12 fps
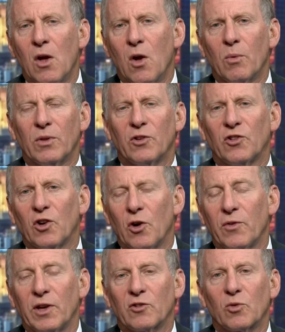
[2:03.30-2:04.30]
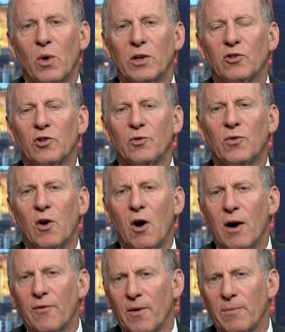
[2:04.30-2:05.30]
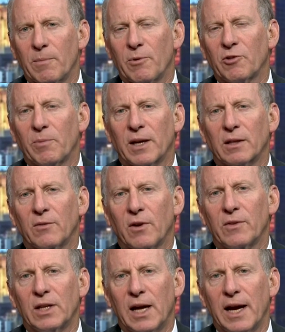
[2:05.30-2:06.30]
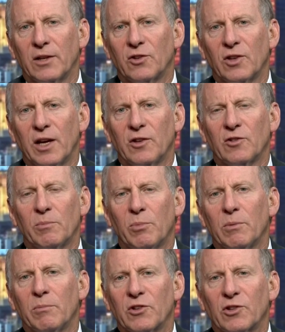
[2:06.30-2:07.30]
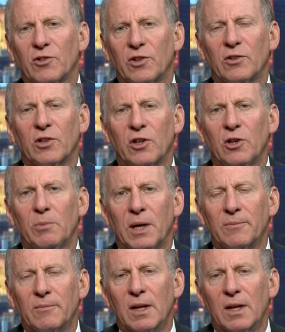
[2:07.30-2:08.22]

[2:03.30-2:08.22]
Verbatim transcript: when the Soviets went too far from the perspective of the United States and put missiles into Cuba.